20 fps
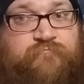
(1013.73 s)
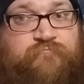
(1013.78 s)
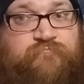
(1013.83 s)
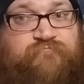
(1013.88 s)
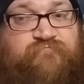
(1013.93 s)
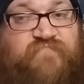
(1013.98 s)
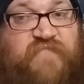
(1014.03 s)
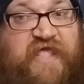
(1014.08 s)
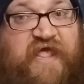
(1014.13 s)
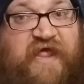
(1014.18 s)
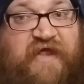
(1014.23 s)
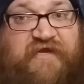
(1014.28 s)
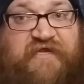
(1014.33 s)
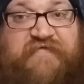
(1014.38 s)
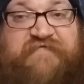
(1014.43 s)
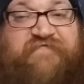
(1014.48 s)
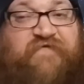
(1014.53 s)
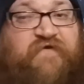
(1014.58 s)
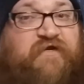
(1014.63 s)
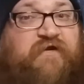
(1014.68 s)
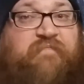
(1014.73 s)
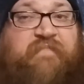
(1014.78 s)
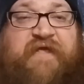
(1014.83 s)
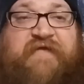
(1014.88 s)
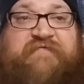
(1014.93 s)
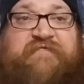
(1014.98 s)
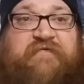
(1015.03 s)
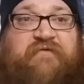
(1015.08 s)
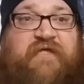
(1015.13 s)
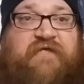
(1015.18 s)
Yeah, and he's fucking
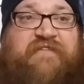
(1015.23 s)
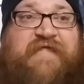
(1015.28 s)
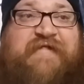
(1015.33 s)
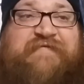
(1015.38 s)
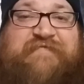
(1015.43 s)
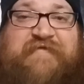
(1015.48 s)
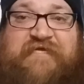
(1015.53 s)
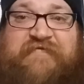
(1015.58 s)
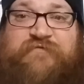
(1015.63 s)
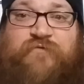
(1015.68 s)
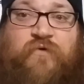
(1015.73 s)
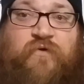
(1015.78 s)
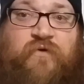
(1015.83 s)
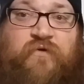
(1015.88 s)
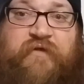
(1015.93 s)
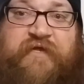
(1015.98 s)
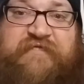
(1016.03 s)
amazing. Like that's his role.